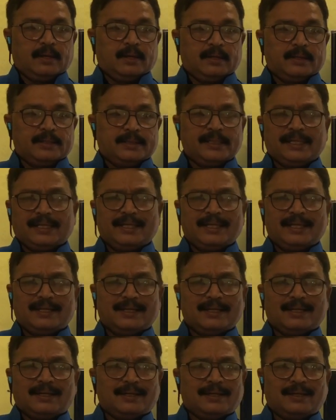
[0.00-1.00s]
See,
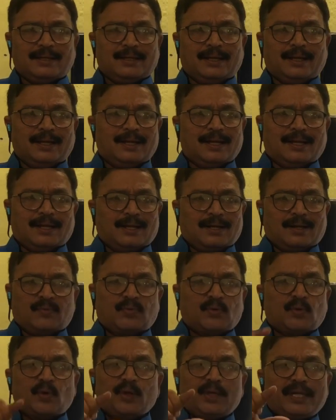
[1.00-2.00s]

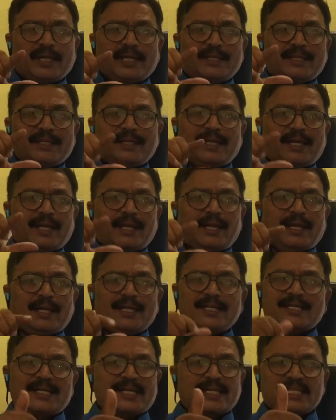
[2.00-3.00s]
14th day
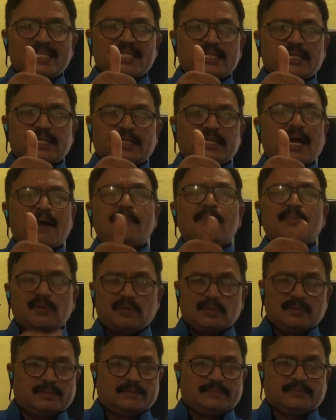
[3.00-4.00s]
is not a thumb
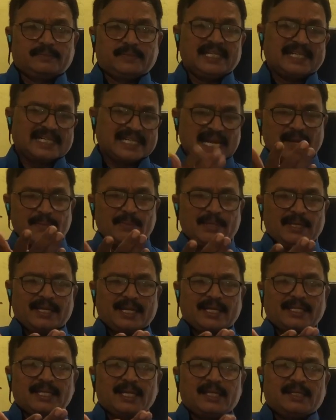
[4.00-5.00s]
rule. It can be
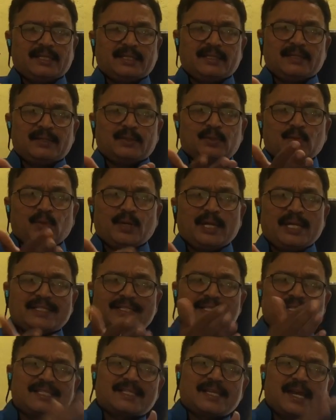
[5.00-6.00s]
either 2 days
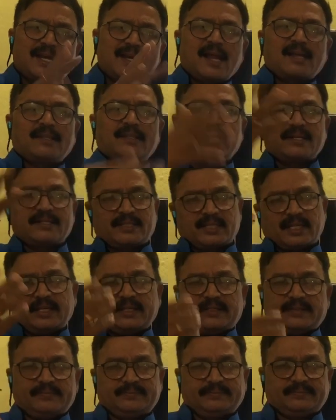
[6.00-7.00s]
this side or that side.
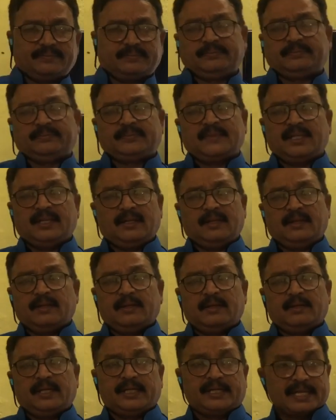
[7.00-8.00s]

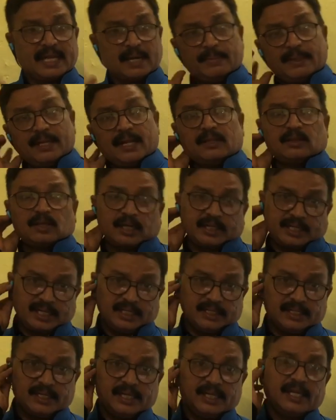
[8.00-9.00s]
It can be on
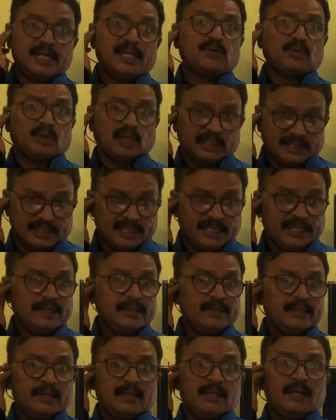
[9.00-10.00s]
30th day or 12th day
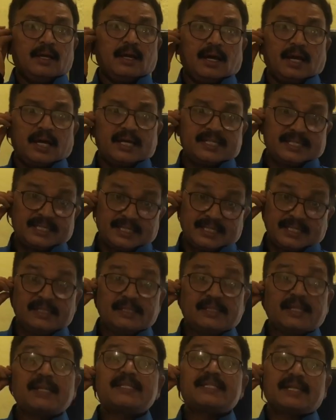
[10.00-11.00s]
or 16th
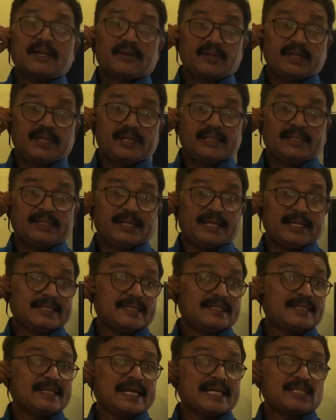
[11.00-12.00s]
or 17th day. So
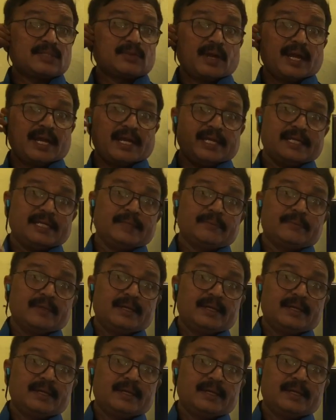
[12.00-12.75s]
that's why